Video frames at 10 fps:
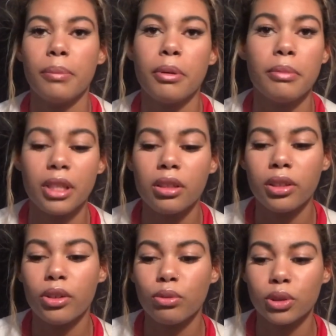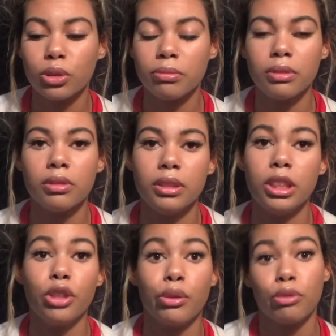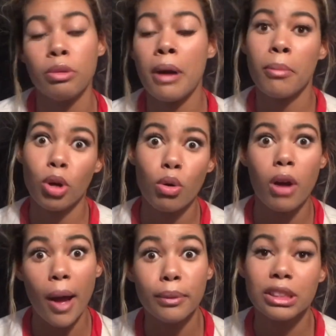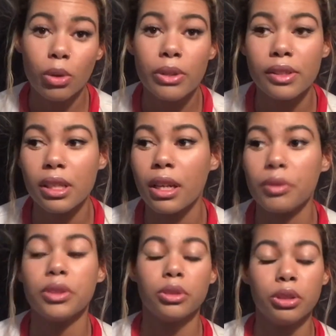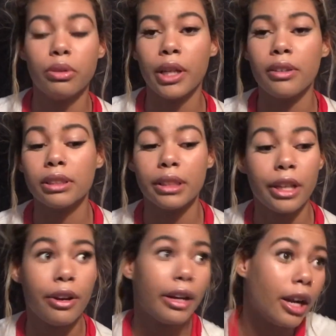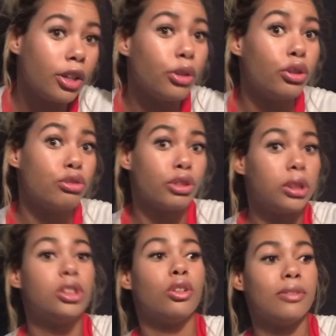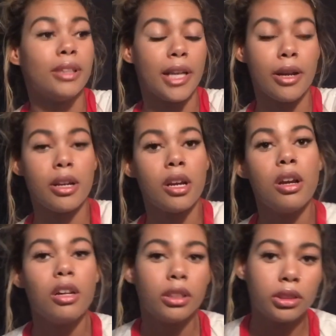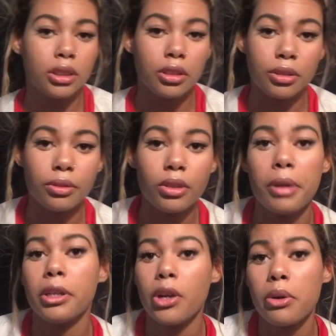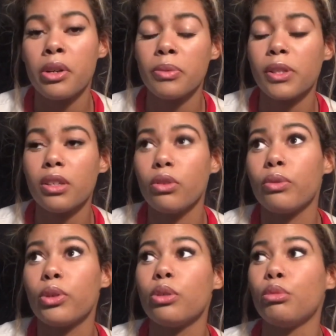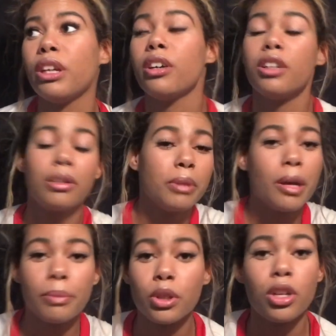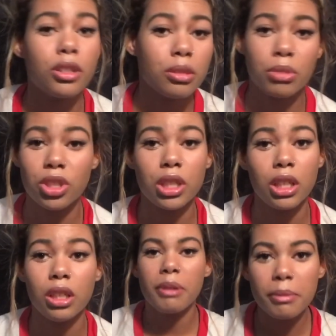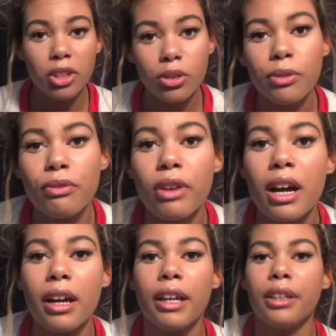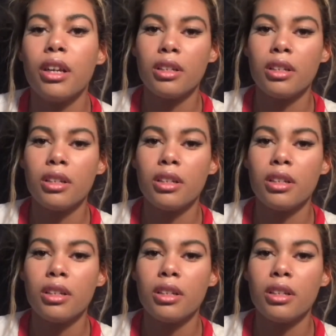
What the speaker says: put me in the little room. You know, the room I was always in. I was used to it. I was like, all right, I know the drill. It's over there. So I go and I'm sitting in a room. They hook me up with all these machines. Babies are doing fine.